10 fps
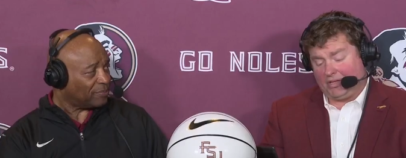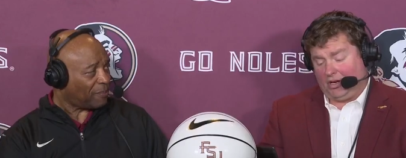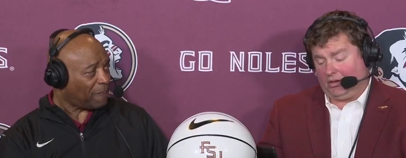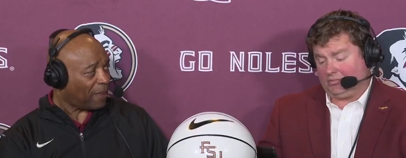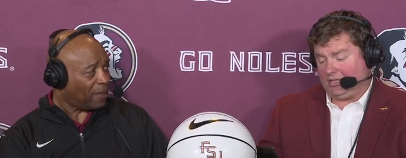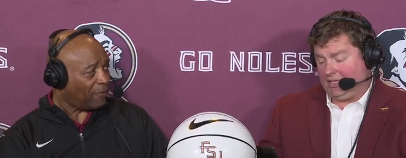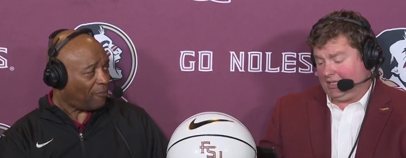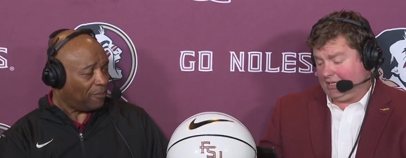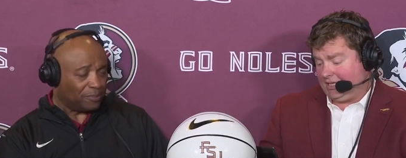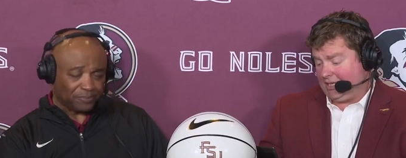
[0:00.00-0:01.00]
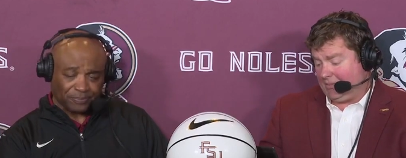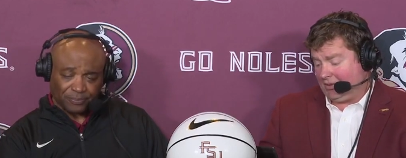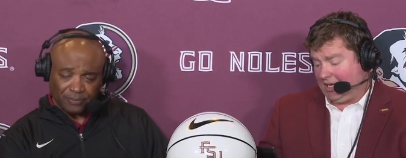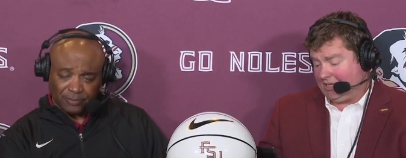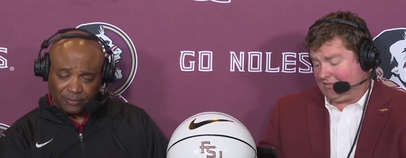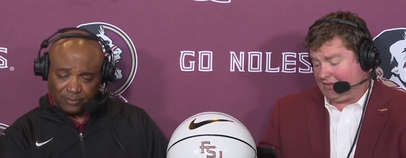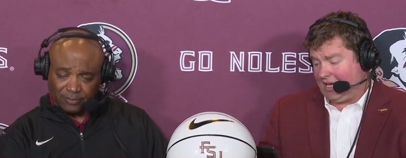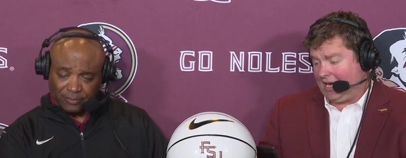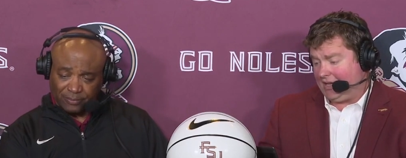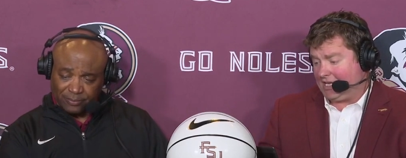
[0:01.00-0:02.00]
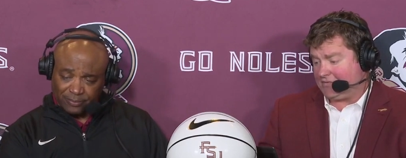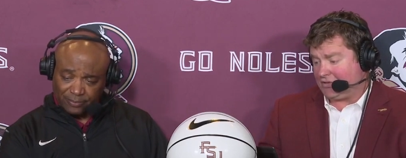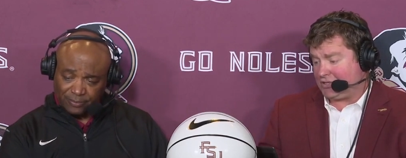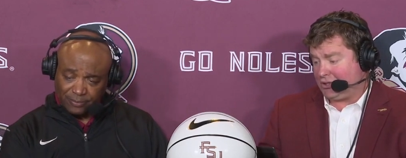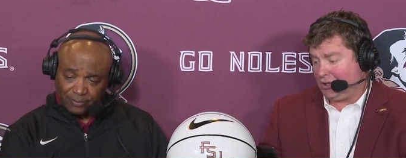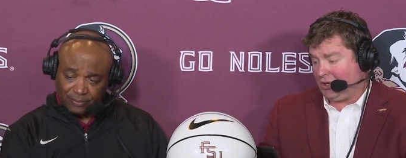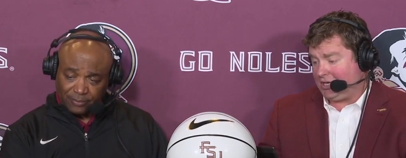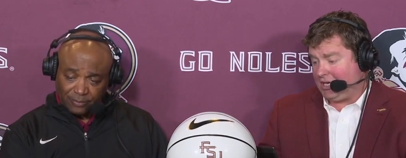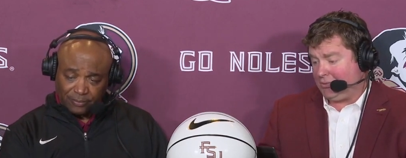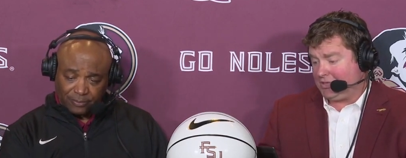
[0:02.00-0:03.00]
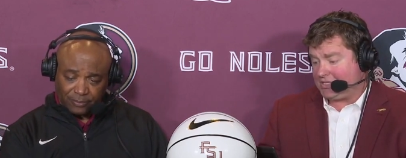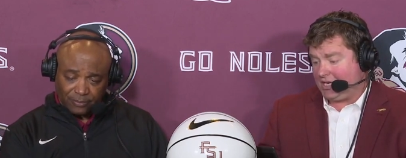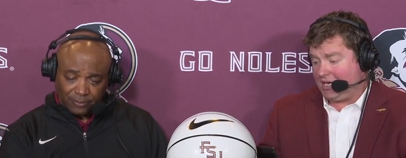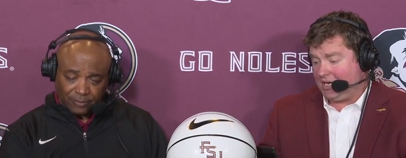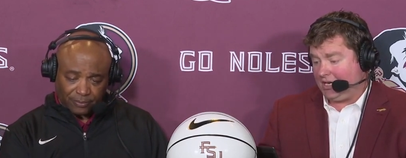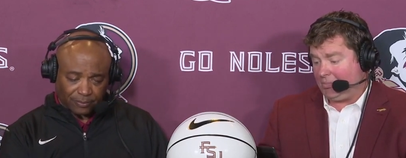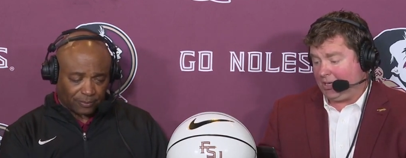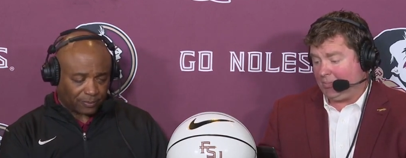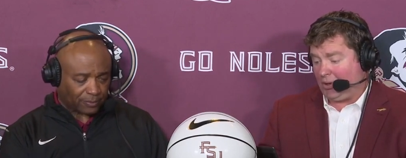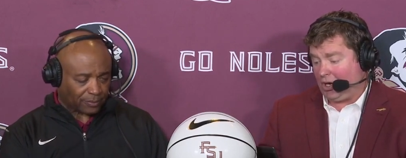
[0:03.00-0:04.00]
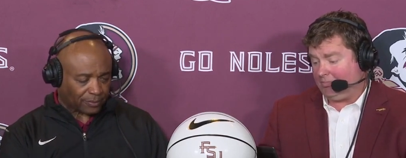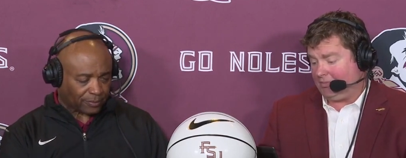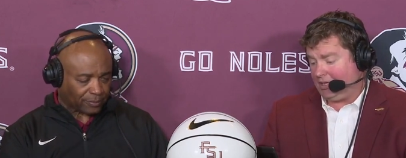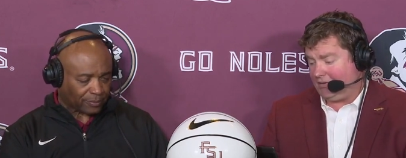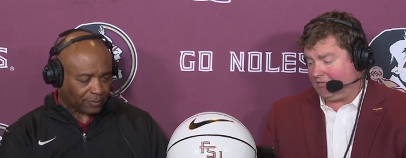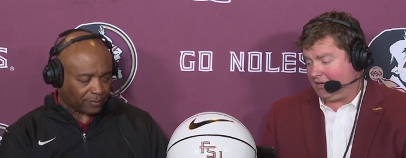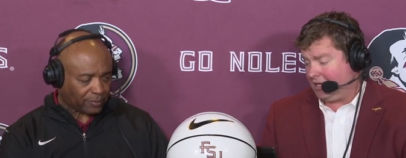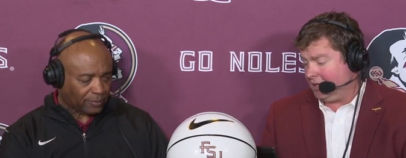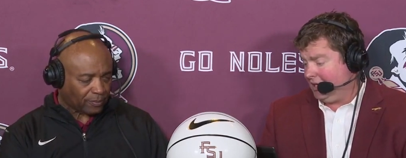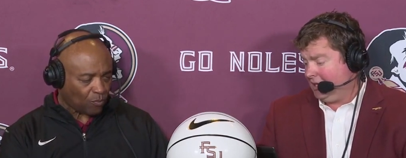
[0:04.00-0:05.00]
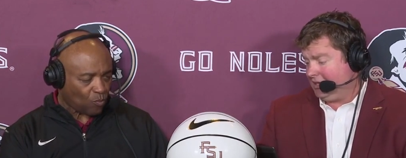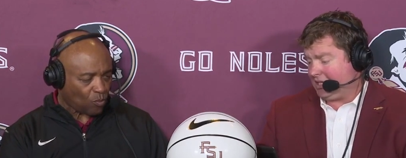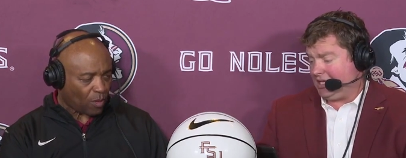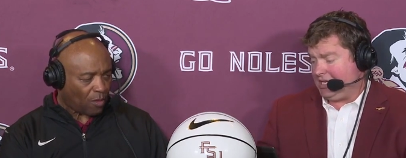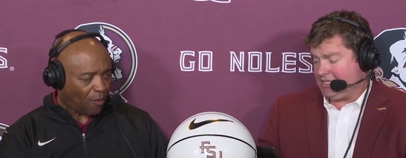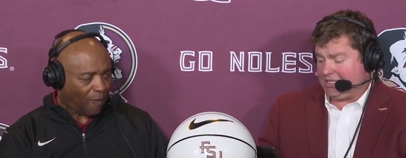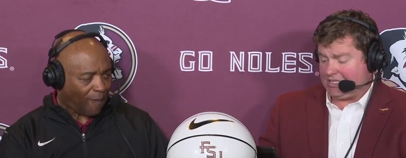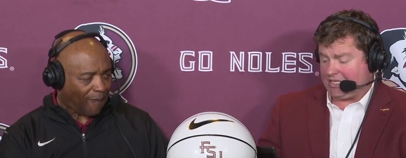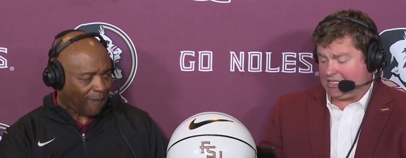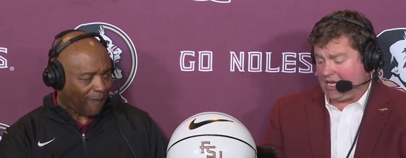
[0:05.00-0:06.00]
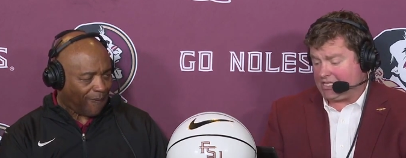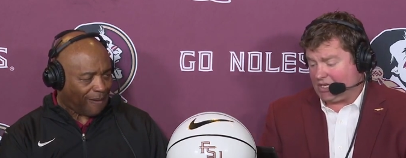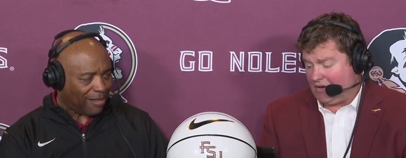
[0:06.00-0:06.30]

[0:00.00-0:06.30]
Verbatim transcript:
Speaker 1: it going. He uh, he kept letting it fly. That's for sure. And he was a, uh, a big part of uh, the keys to success